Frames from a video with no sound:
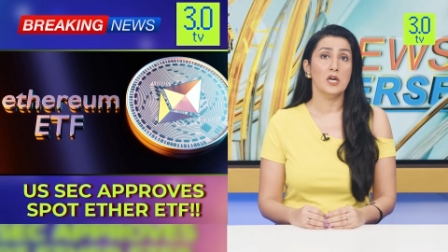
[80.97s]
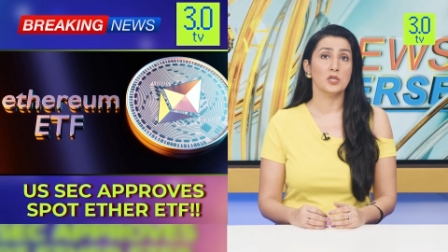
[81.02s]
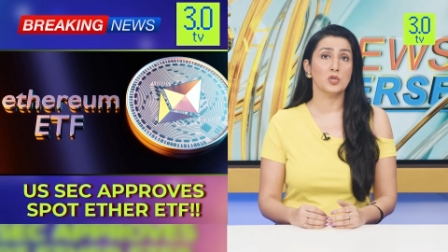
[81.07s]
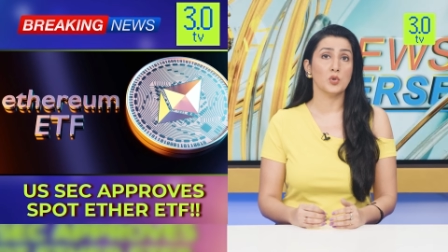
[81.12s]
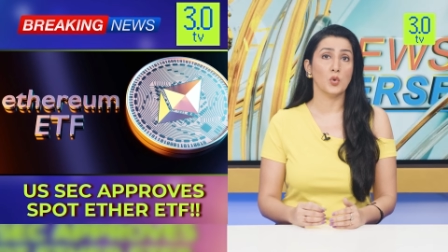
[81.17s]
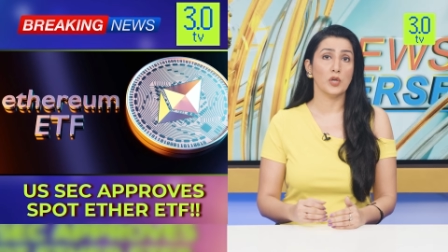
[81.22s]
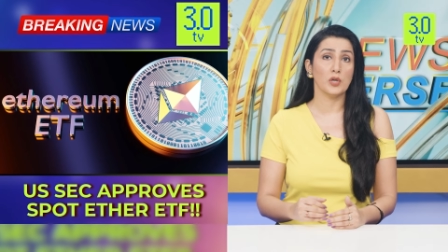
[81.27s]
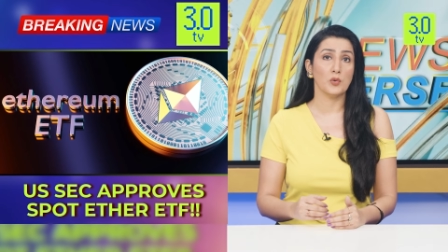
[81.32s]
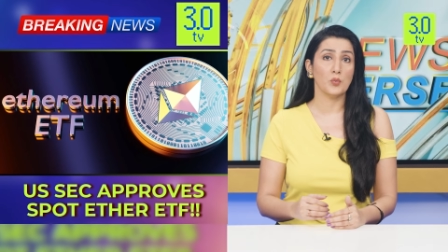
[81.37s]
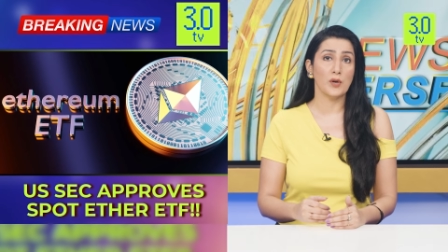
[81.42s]

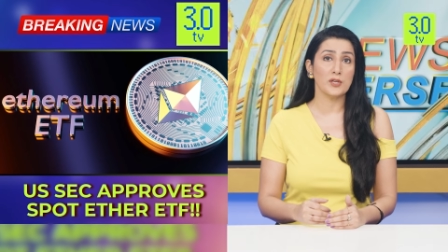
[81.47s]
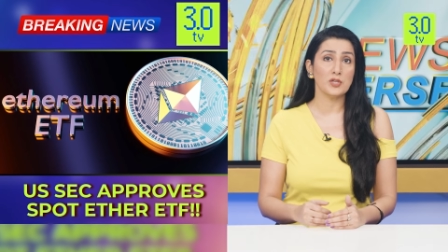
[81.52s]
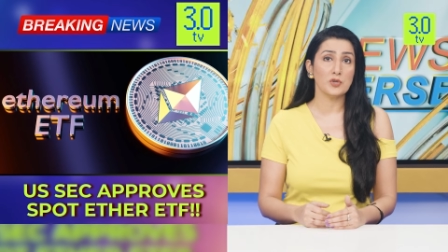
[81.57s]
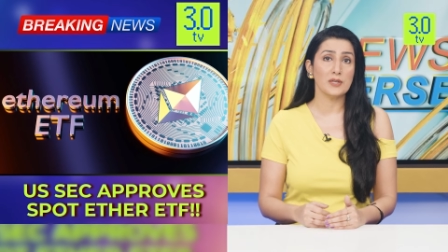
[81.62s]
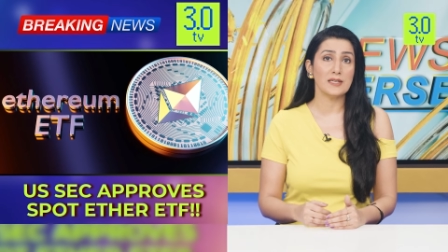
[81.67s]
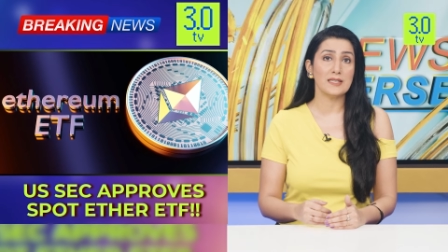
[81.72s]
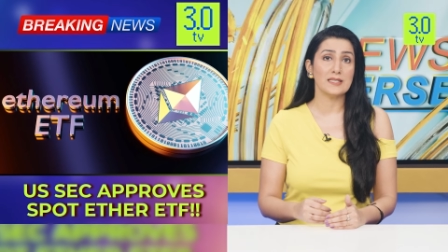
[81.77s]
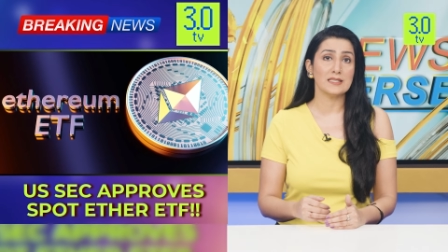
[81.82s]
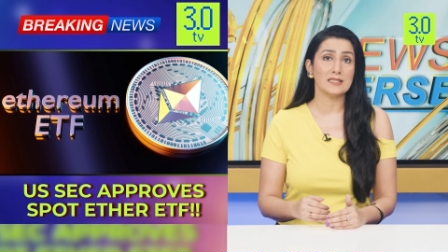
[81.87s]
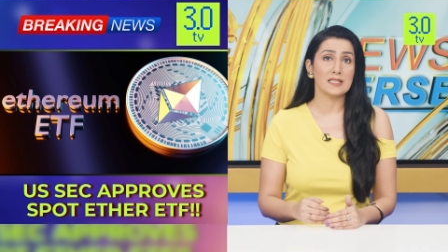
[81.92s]
to
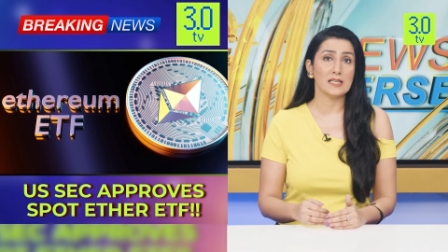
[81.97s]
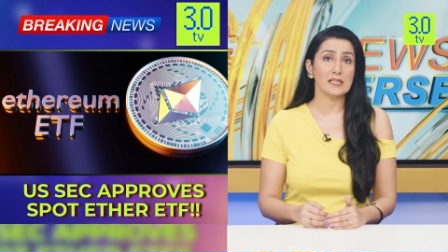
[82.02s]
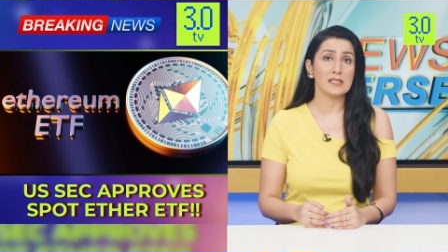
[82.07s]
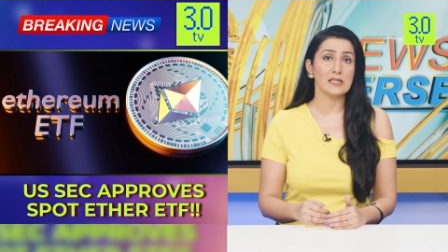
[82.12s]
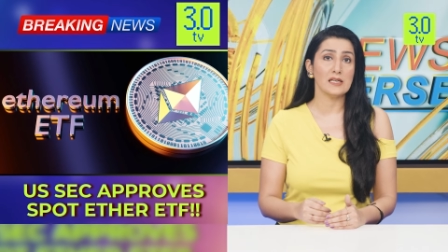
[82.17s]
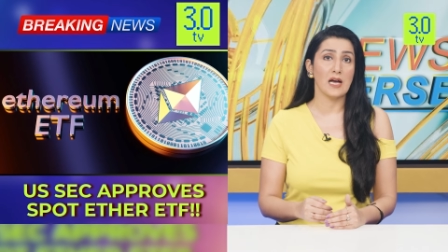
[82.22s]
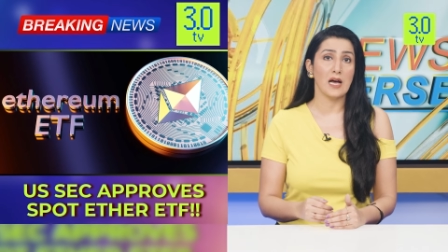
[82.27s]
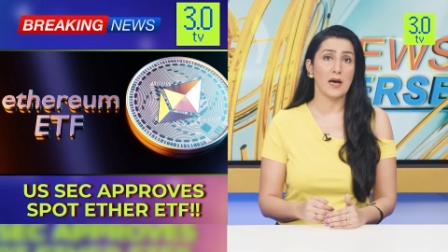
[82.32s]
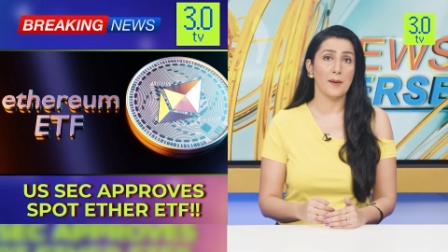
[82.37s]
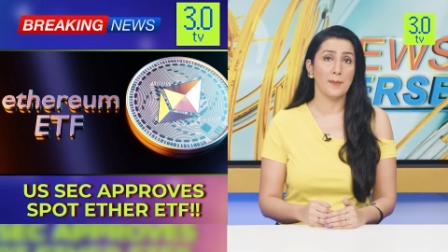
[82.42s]
eventually
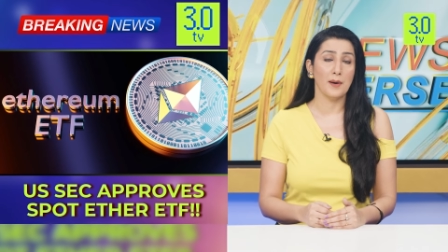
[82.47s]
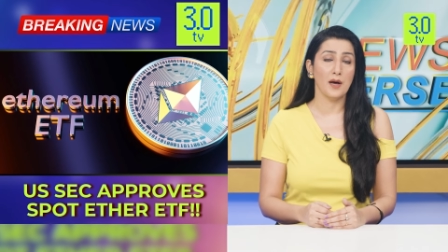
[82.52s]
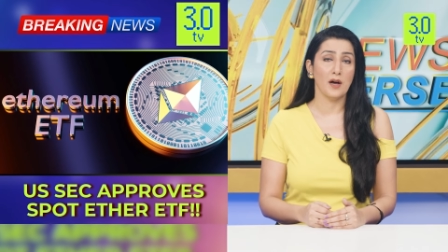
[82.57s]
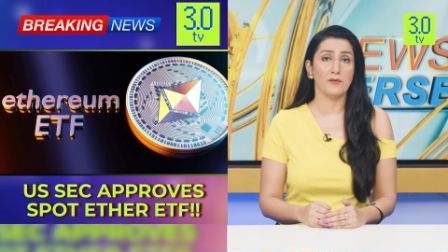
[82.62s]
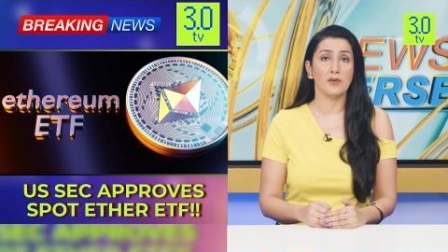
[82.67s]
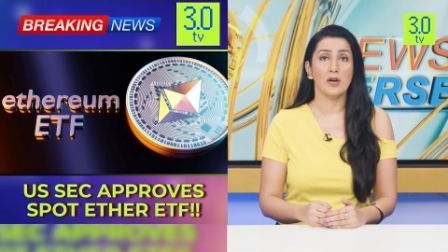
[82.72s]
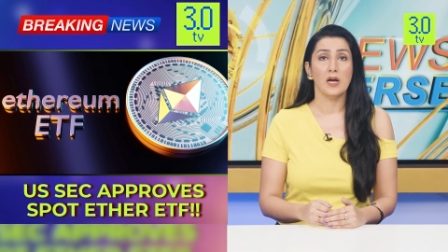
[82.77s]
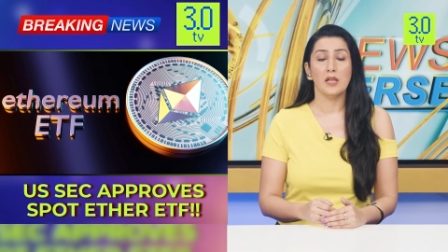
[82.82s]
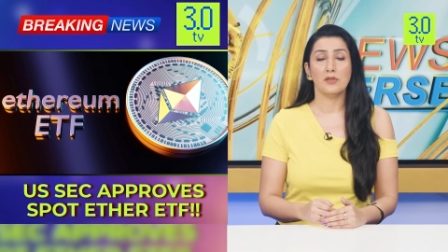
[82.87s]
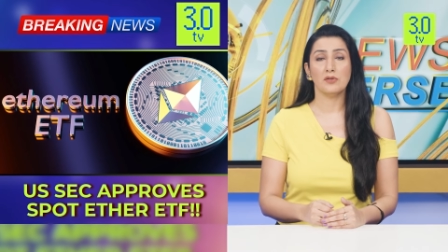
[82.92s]
settle
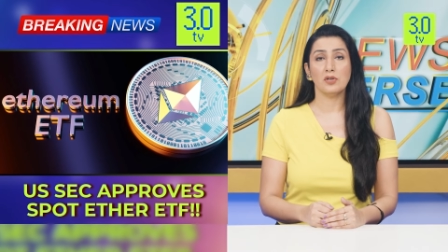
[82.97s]
above